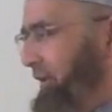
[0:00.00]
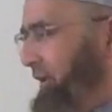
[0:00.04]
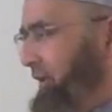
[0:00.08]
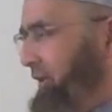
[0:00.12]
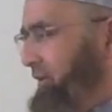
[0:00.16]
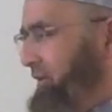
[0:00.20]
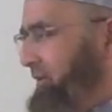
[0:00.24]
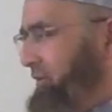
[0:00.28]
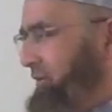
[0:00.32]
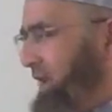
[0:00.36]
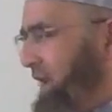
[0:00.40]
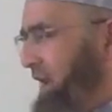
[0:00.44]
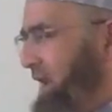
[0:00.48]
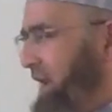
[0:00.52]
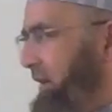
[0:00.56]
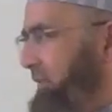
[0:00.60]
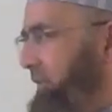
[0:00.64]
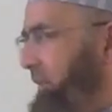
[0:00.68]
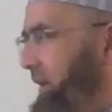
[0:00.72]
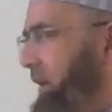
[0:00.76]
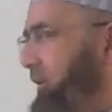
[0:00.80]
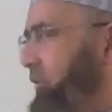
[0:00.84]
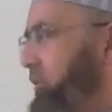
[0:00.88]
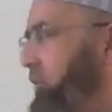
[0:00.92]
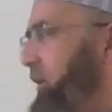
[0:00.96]

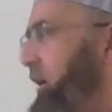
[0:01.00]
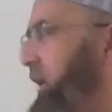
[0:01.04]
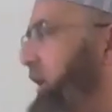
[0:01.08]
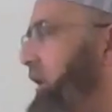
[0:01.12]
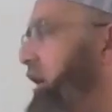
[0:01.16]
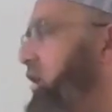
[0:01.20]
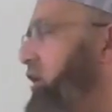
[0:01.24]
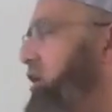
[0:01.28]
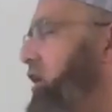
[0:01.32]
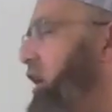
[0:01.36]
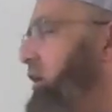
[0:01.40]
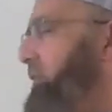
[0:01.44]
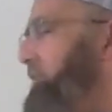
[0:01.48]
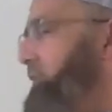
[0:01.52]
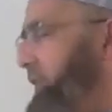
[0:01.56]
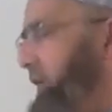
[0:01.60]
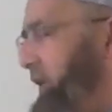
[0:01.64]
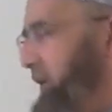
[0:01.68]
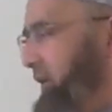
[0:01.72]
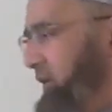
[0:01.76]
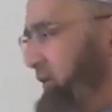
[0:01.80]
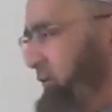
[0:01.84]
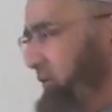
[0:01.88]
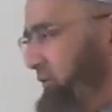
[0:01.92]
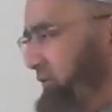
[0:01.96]
Sahaba who can
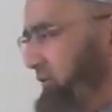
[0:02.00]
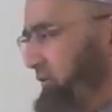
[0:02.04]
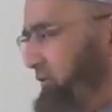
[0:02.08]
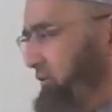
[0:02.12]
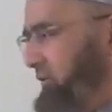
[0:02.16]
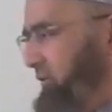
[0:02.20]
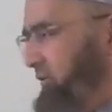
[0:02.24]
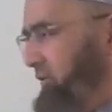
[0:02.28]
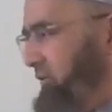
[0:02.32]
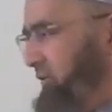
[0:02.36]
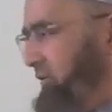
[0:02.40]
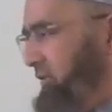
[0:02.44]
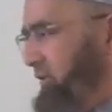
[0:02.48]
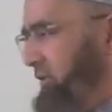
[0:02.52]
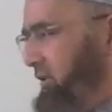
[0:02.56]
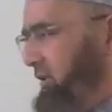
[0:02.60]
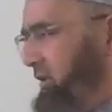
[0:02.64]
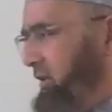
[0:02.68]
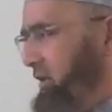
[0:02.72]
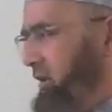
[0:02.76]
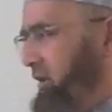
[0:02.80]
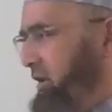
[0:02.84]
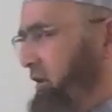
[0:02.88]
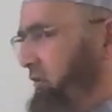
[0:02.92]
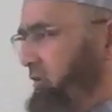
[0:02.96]
accompany you.
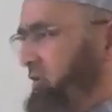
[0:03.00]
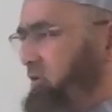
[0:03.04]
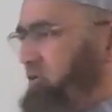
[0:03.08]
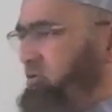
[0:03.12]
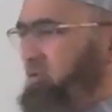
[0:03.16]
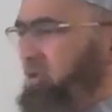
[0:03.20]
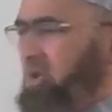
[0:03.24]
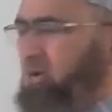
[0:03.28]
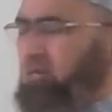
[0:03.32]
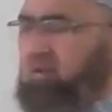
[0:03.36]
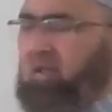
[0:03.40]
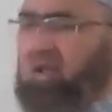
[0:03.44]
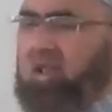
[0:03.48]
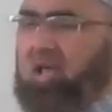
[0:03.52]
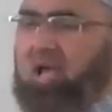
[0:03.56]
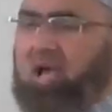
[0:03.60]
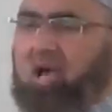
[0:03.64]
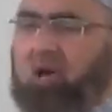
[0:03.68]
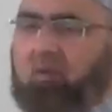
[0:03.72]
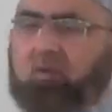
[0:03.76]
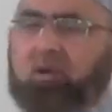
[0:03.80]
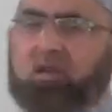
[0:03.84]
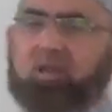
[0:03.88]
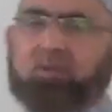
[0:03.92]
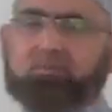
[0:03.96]
Rasulullah said,
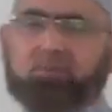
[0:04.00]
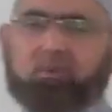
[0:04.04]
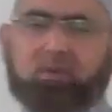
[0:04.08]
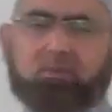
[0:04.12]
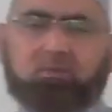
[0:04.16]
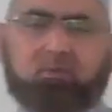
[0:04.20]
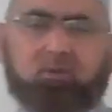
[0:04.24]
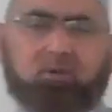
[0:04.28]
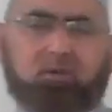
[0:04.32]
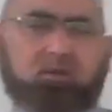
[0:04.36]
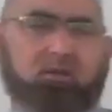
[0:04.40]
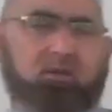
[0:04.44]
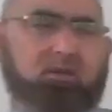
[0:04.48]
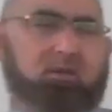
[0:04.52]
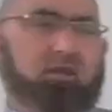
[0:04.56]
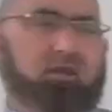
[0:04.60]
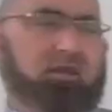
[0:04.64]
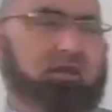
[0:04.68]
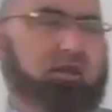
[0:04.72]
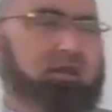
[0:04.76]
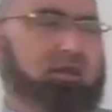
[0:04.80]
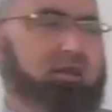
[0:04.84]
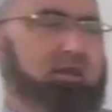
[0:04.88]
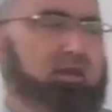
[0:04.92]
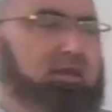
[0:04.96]
how many people?
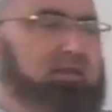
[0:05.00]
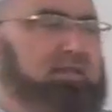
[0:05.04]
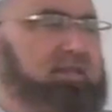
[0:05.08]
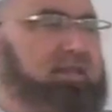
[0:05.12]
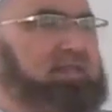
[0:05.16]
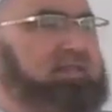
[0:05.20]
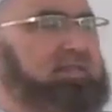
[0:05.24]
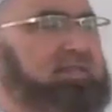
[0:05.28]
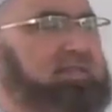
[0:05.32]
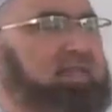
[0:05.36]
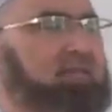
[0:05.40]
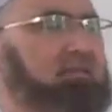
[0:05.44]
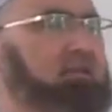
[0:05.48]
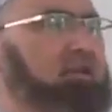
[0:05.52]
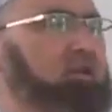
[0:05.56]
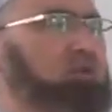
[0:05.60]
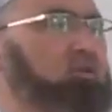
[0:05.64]
He says, 7